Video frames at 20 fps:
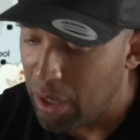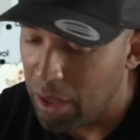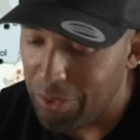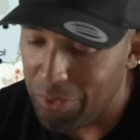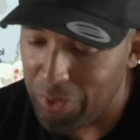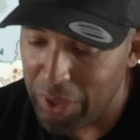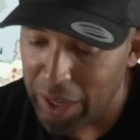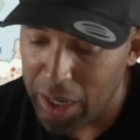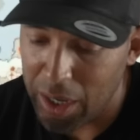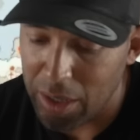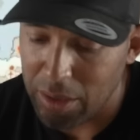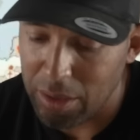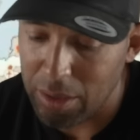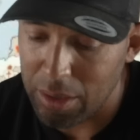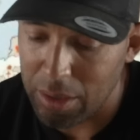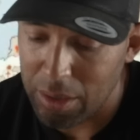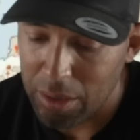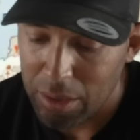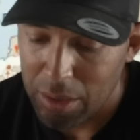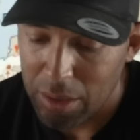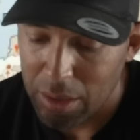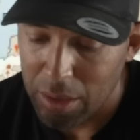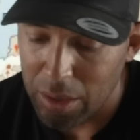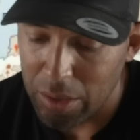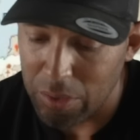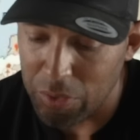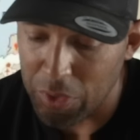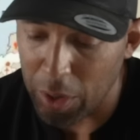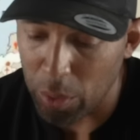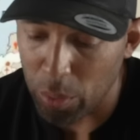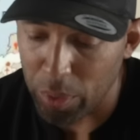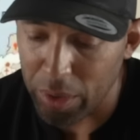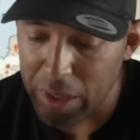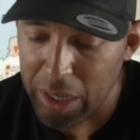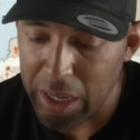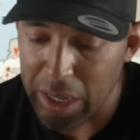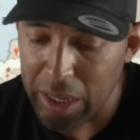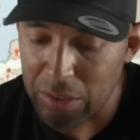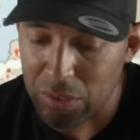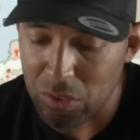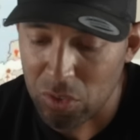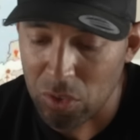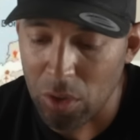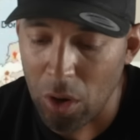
then there really is